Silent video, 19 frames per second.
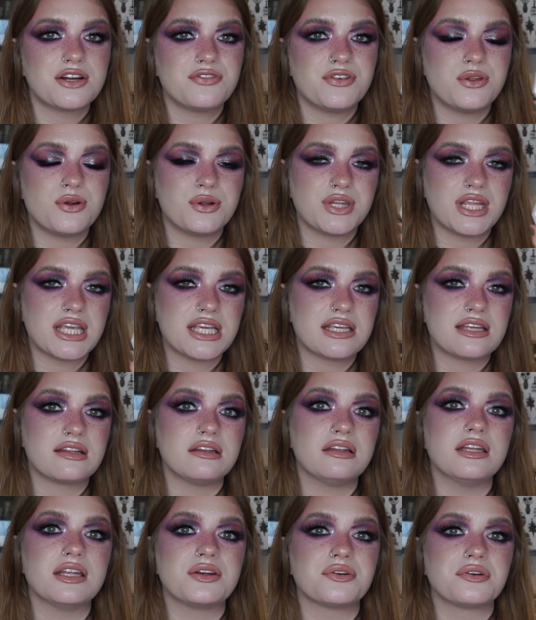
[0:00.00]
if you don't like
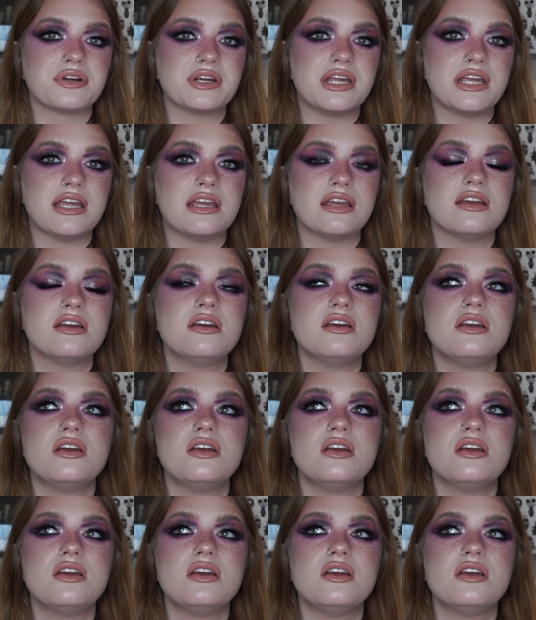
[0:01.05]
glittery